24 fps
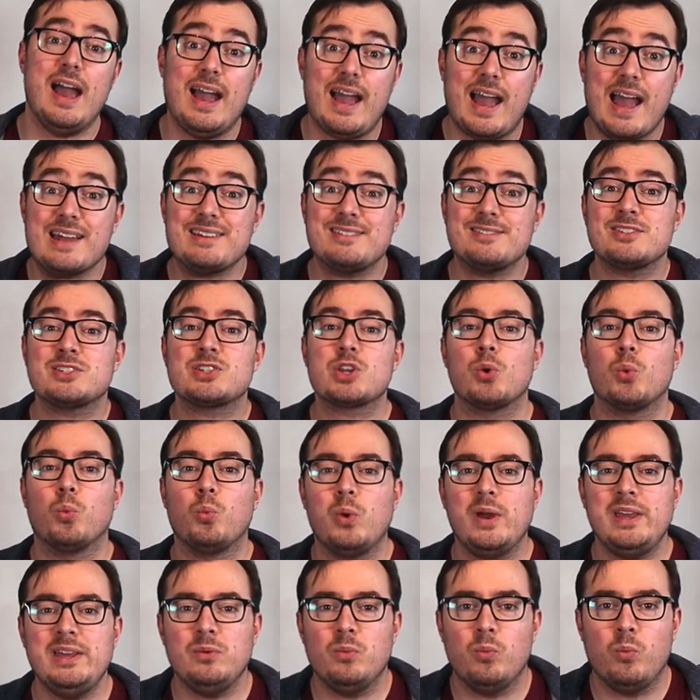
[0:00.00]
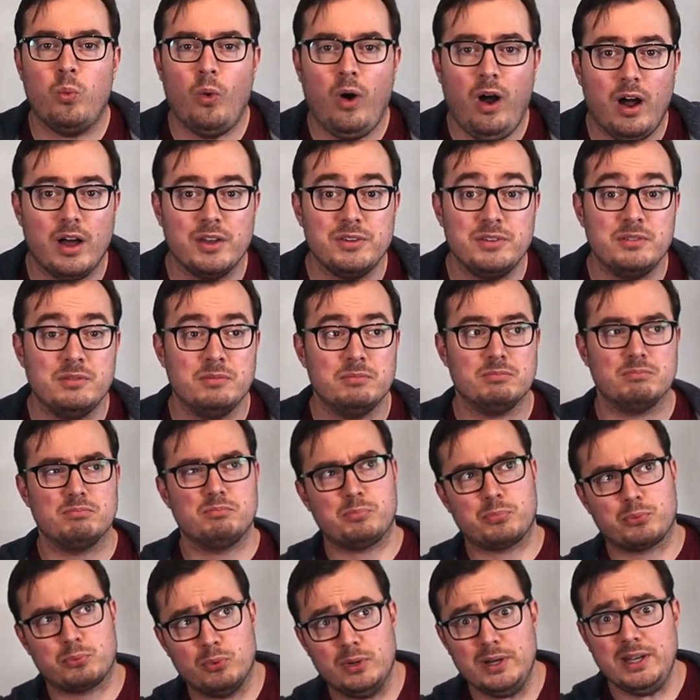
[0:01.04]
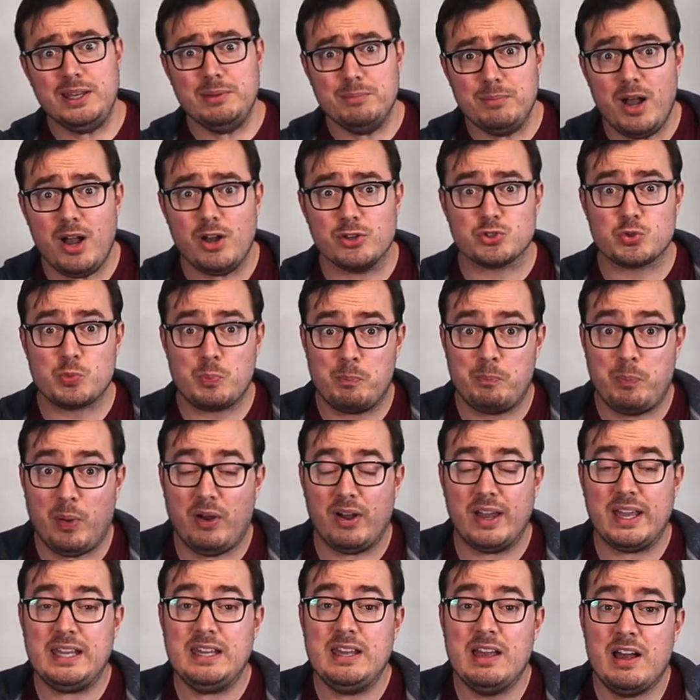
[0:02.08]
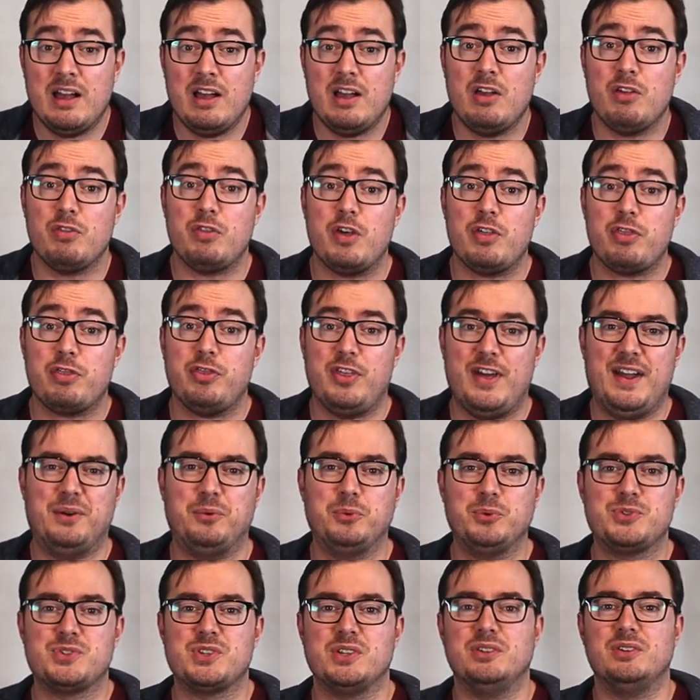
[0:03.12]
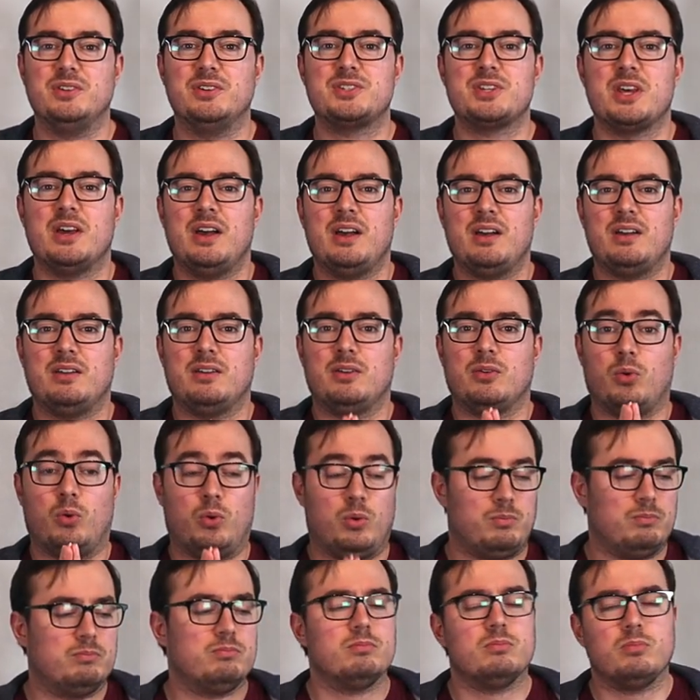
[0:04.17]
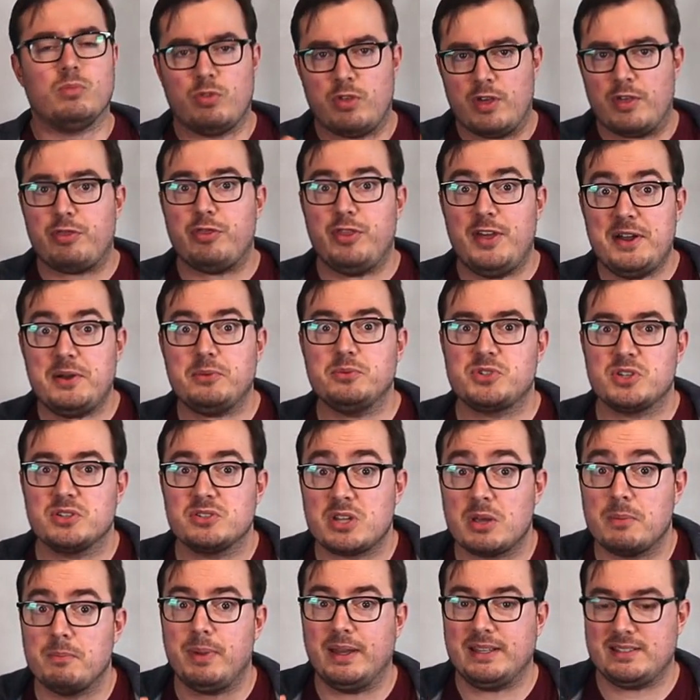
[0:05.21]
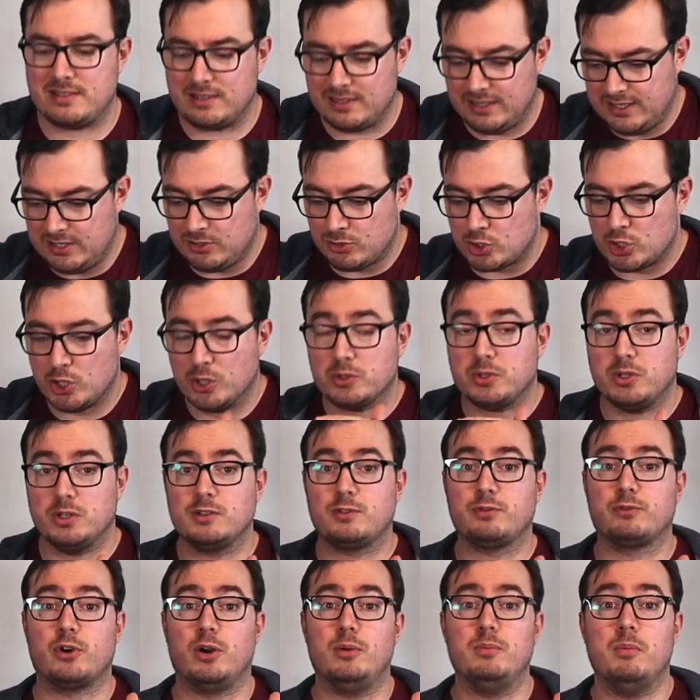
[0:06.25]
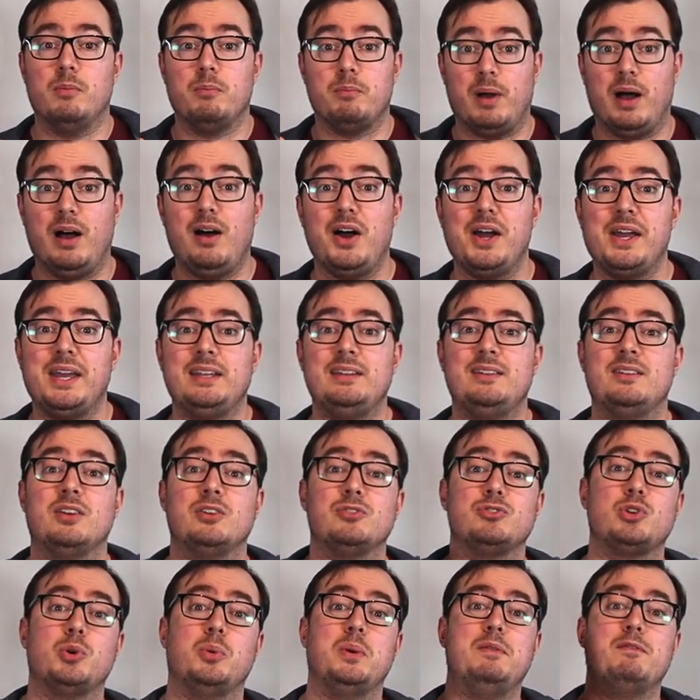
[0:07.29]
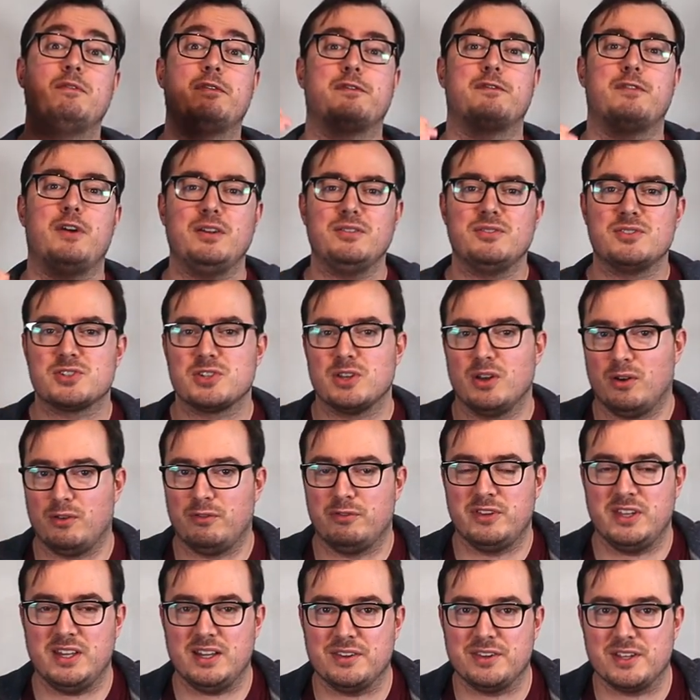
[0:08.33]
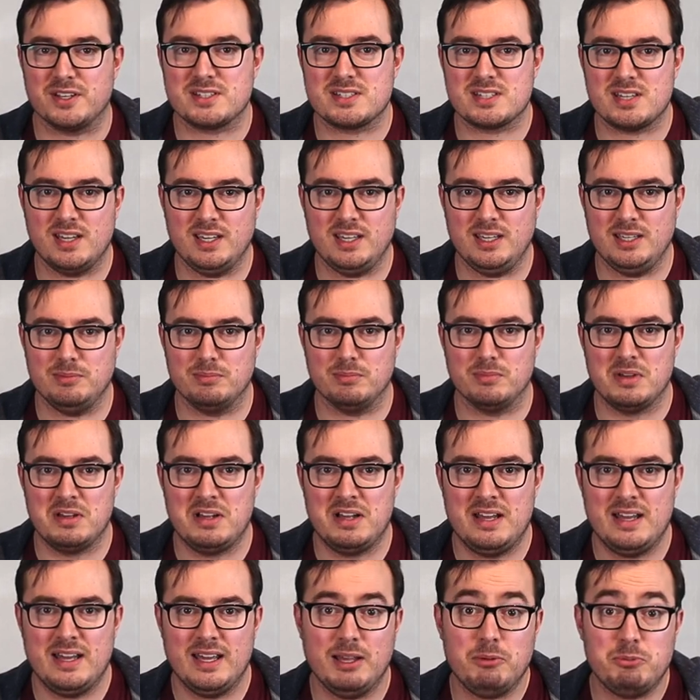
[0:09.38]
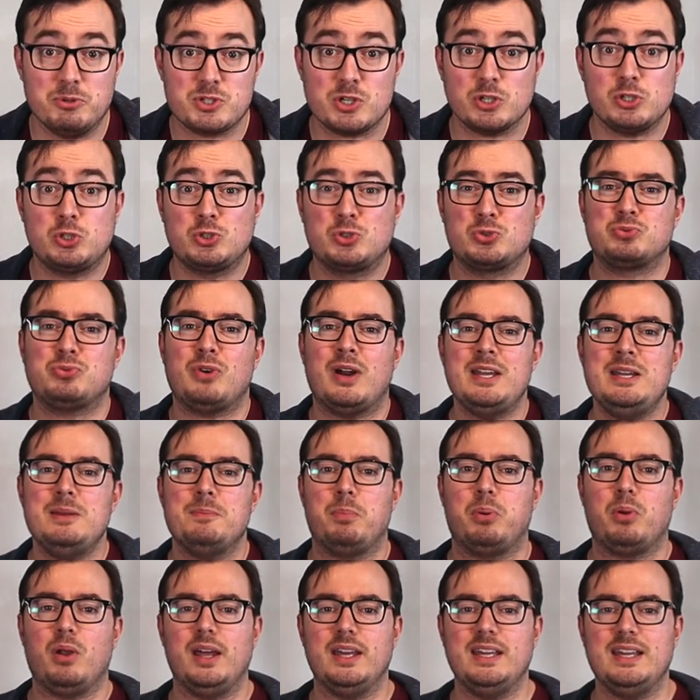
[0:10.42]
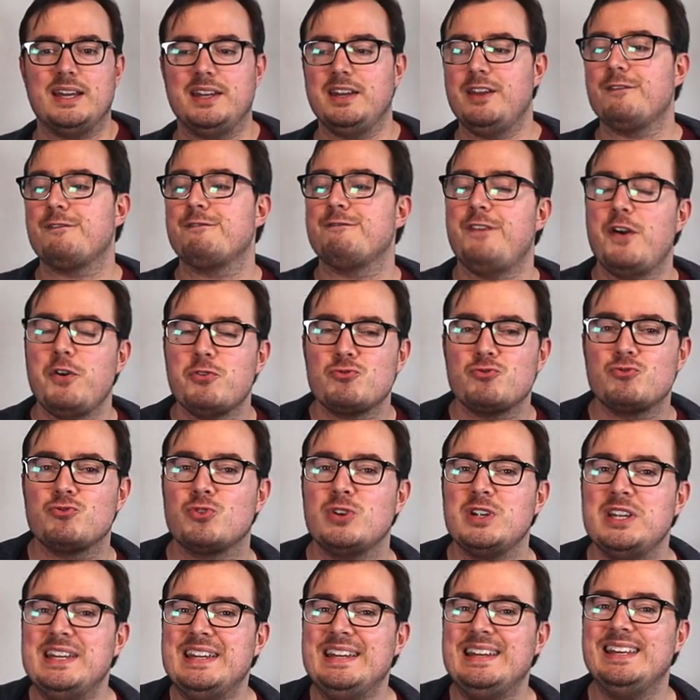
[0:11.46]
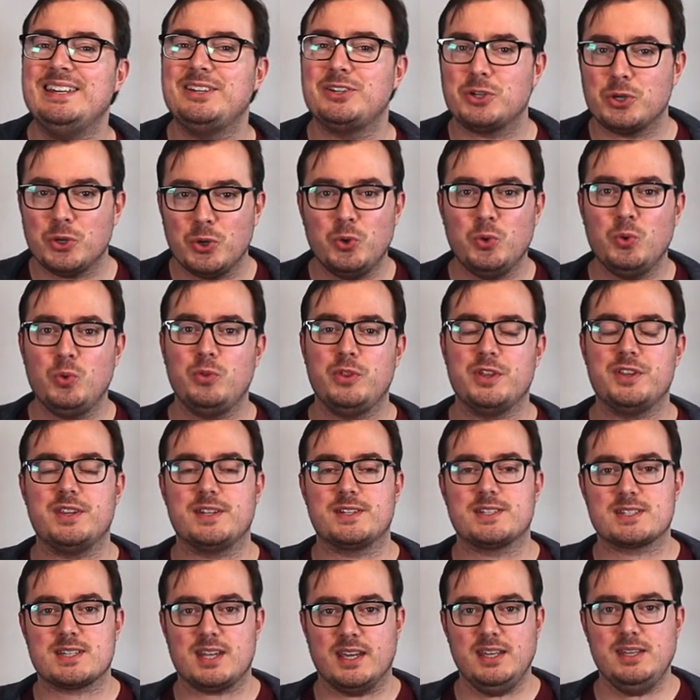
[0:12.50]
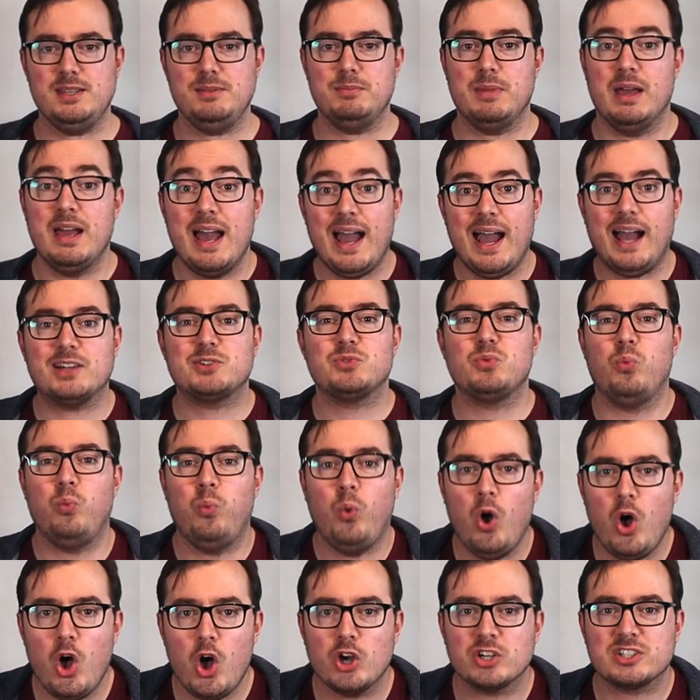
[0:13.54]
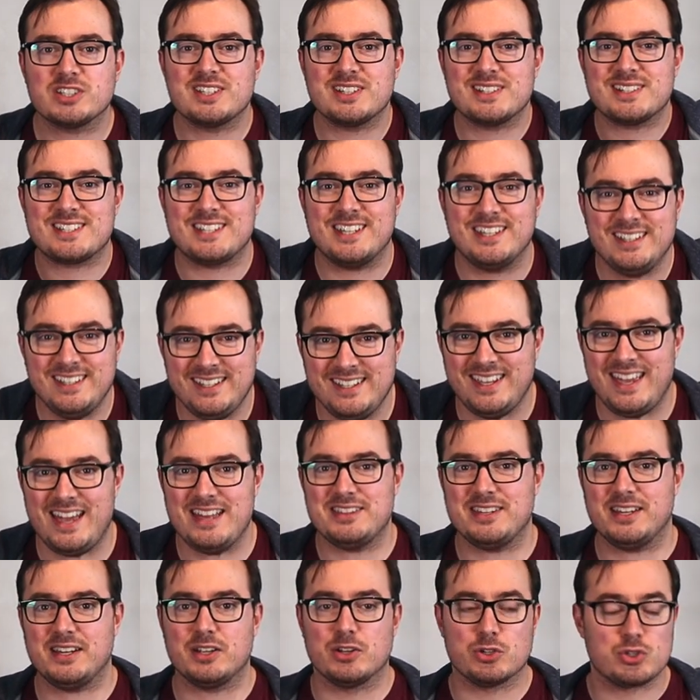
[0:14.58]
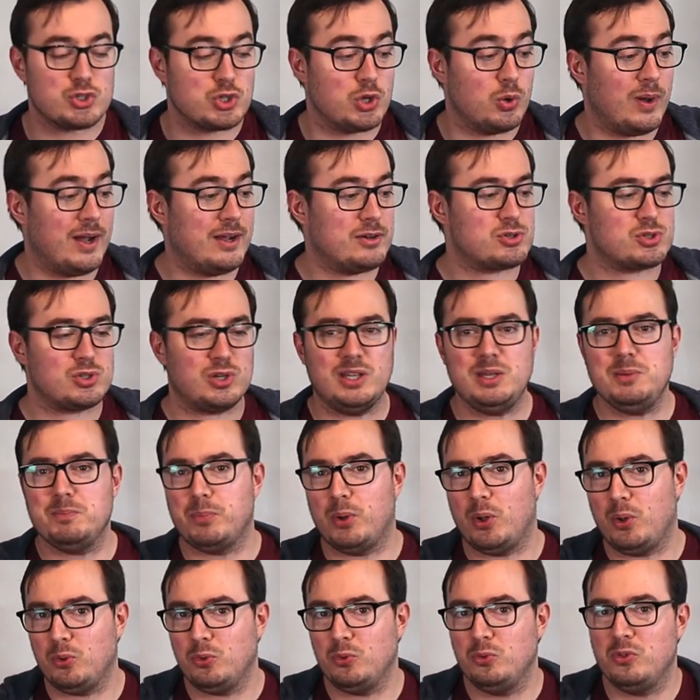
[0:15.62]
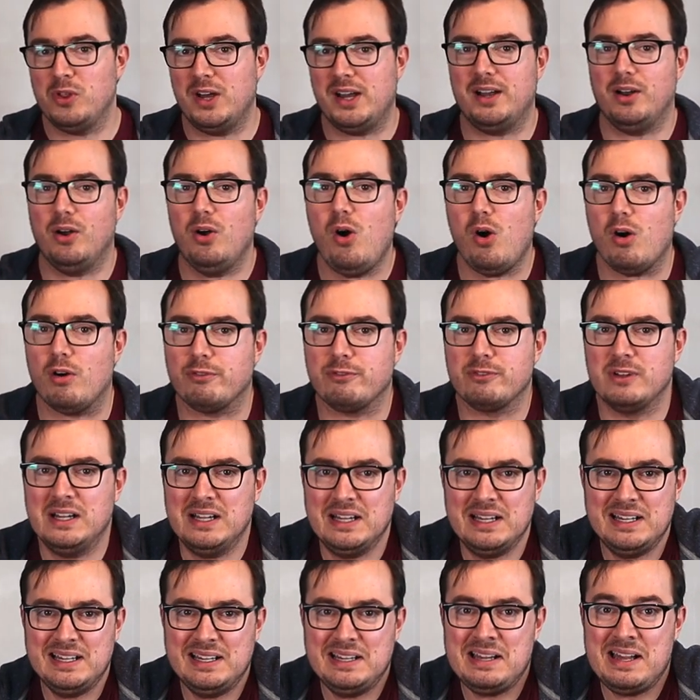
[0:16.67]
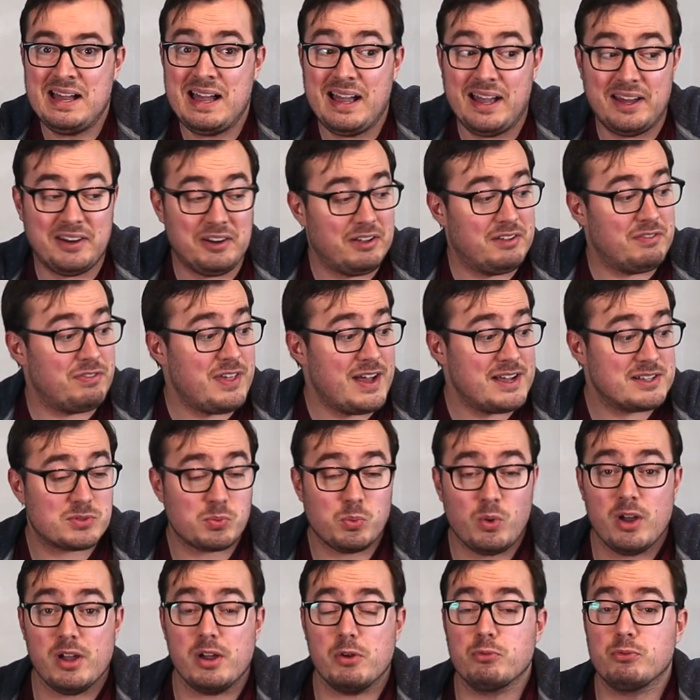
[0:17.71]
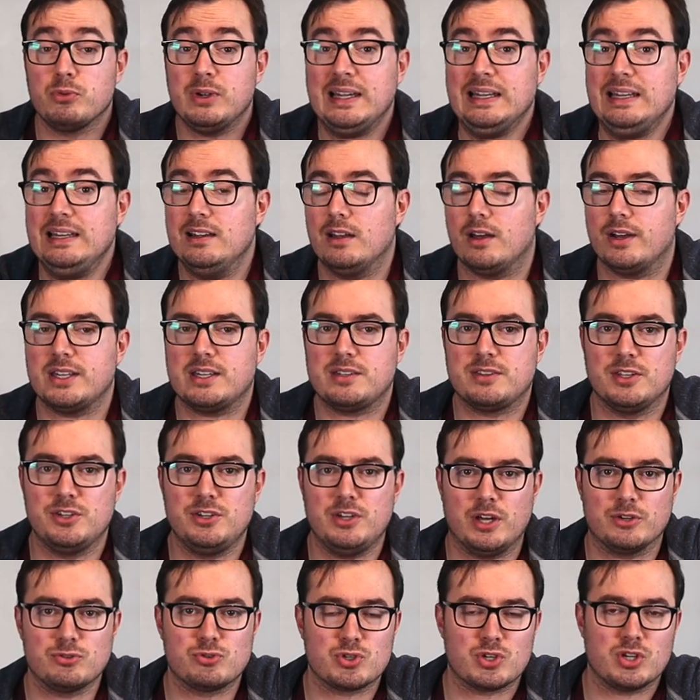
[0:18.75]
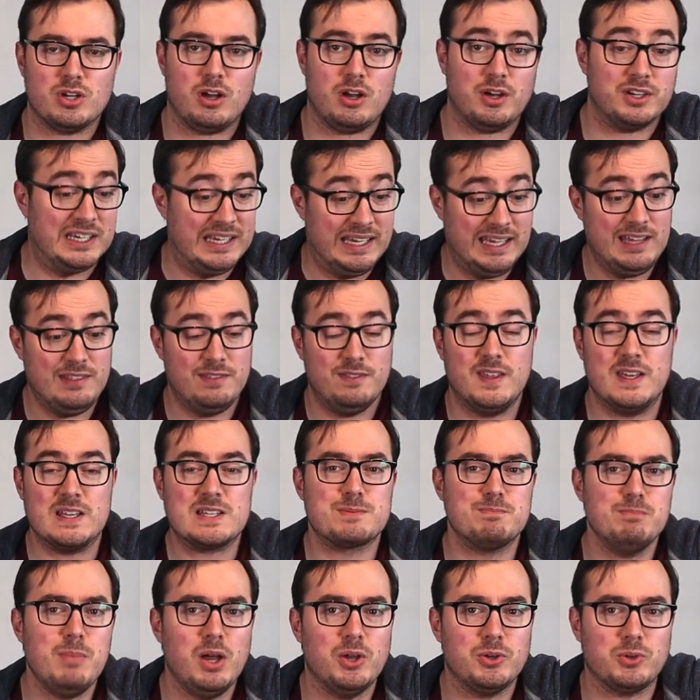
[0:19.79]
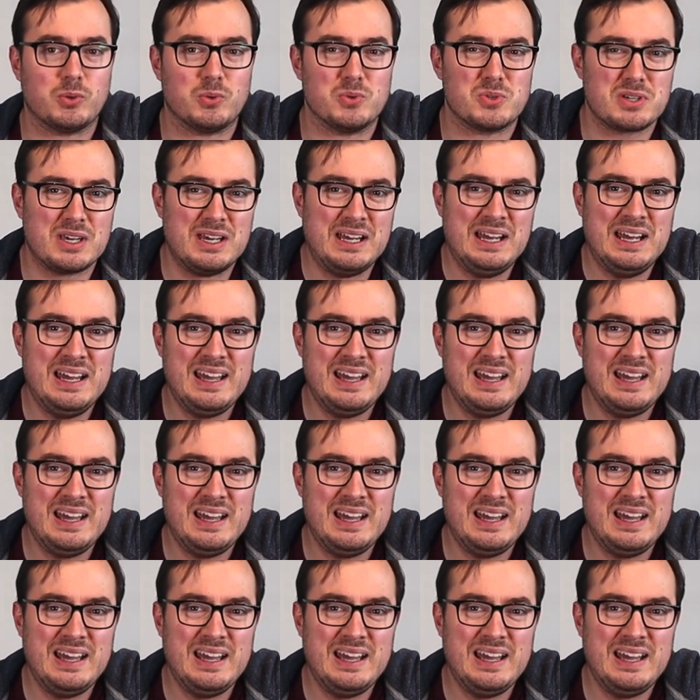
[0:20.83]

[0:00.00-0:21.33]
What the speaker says: And we won pretty much by the thousand, or the thousand basically took us from behind to in front of the other team. It was a great play, and it felt really cool that the team had worked together to actually pull that off. And that's why I really like the nudge card in this mode.